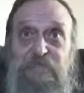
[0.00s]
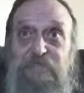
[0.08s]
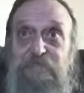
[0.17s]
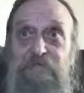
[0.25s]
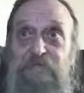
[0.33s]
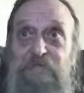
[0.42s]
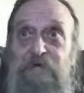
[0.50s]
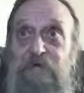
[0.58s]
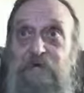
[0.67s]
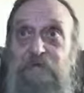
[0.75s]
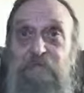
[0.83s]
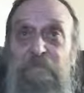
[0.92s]
those
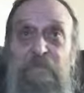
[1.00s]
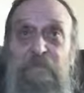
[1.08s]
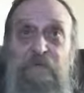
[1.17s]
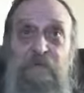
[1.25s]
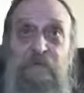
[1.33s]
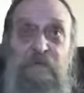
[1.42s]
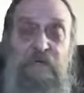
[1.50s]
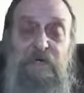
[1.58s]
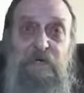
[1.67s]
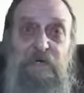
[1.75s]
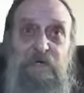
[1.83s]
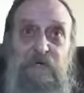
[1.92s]
up,
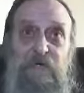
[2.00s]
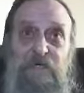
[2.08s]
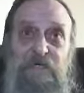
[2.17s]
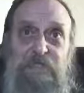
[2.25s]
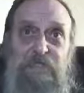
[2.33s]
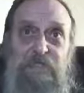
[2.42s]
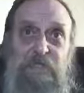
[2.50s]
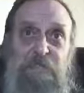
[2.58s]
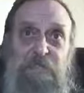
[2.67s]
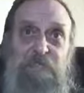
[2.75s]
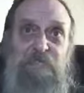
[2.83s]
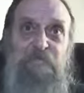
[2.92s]
watch
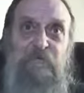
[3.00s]
them.